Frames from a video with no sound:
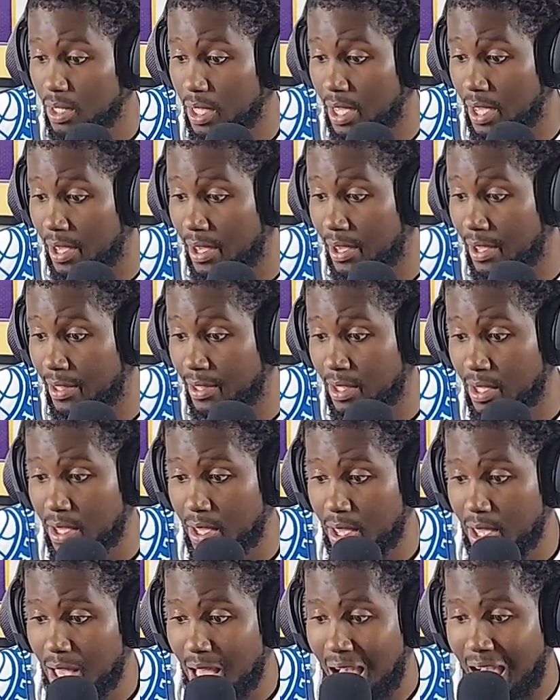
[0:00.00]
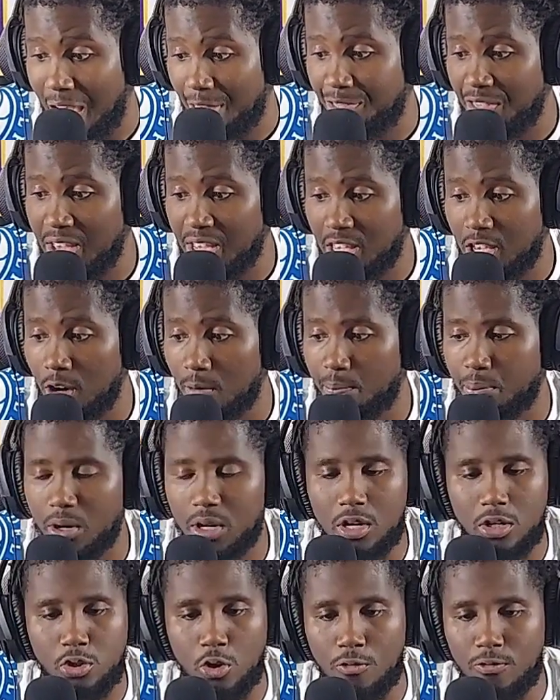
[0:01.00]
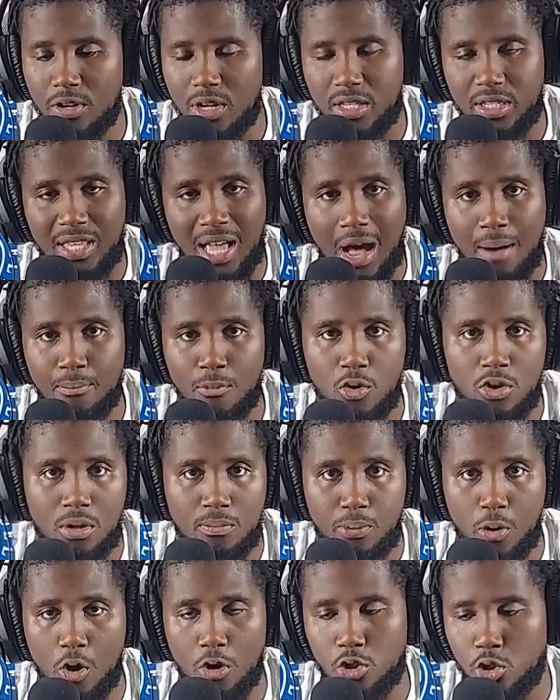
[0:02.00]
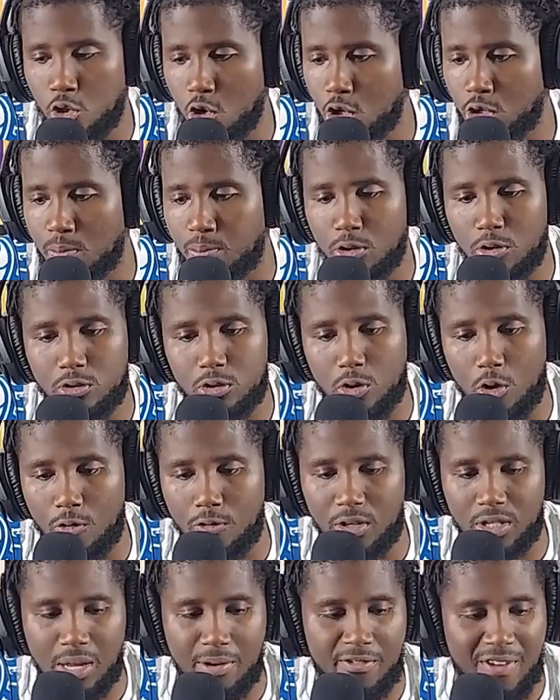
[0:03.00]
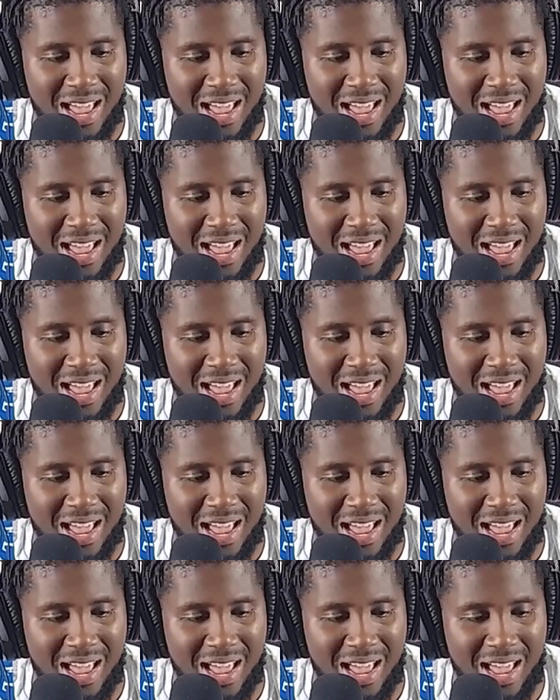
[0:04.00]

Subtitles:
And I think he'll put us over the top more than Paul George will put us over the top.